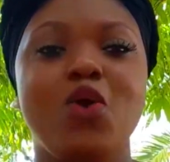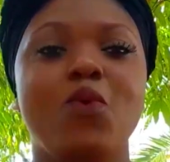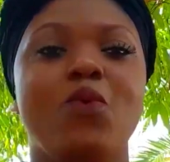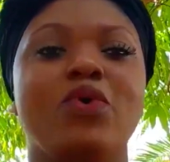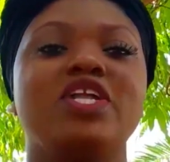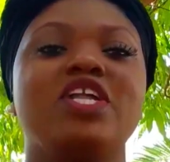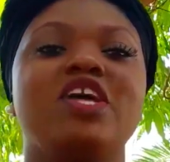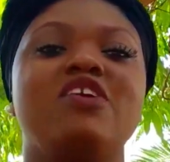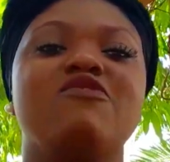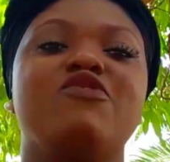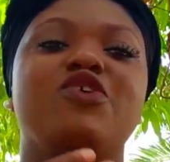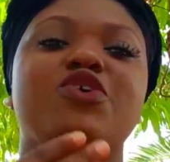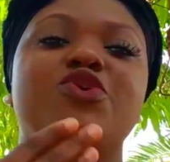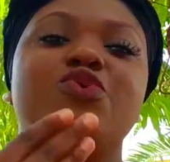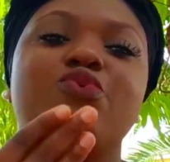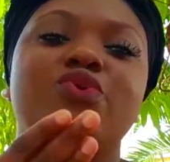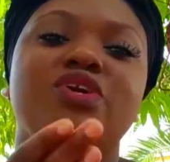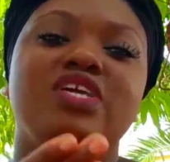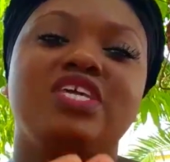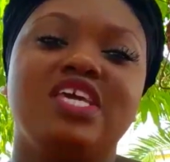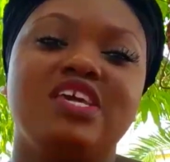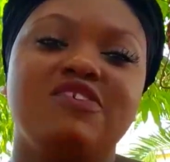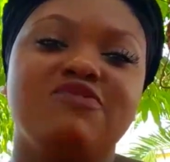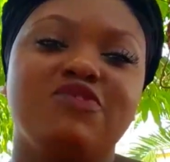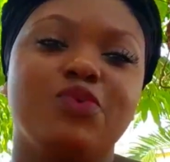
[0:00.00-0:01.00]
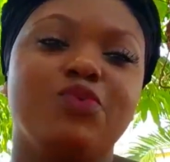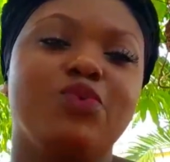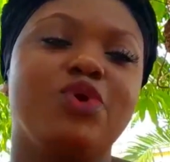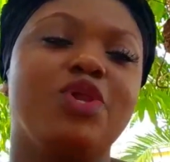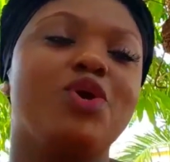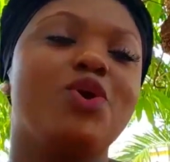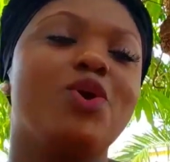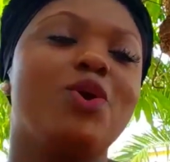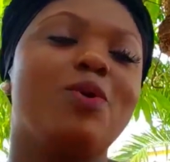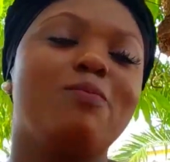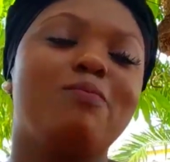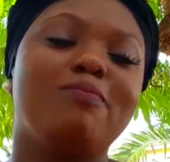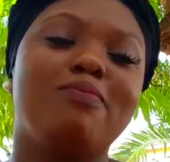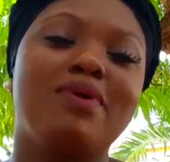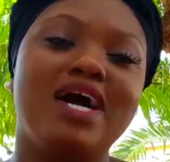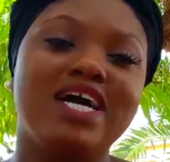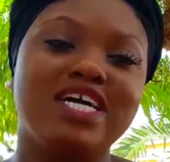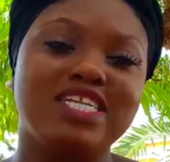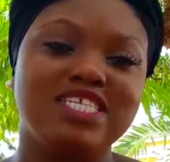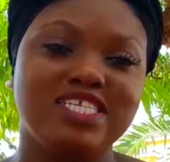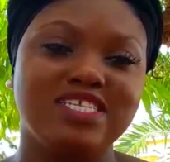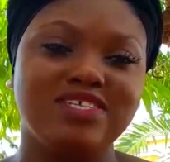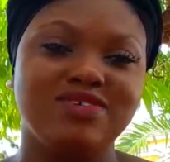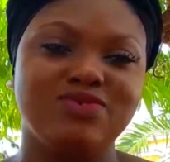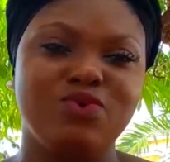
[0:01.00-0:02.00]
Whatever you give, it will come
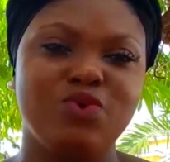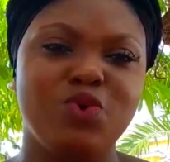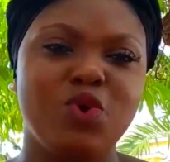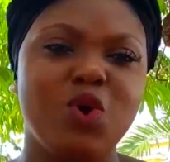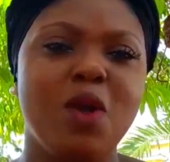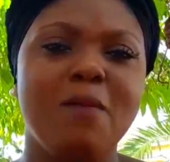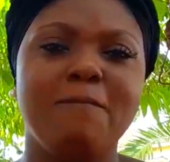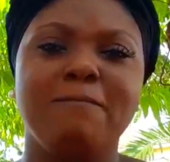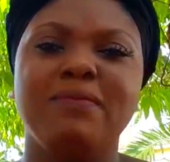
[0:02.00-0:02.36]
back to you.